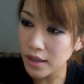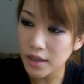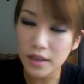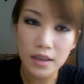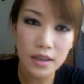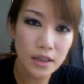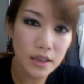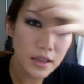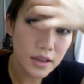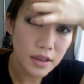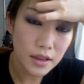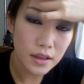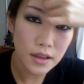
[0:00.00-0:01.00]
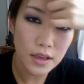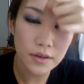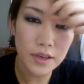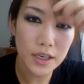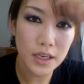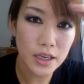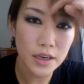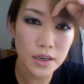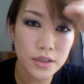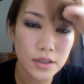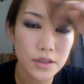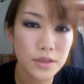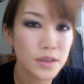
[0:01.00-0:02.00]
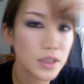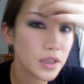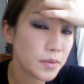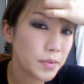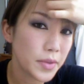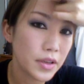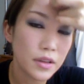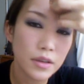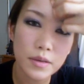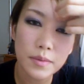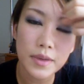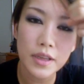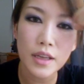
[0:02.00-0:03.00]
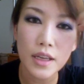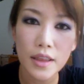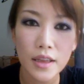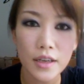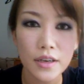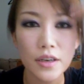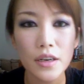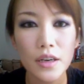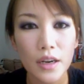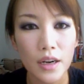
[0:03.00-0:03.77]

like right here, so it could be a little bit like thinner.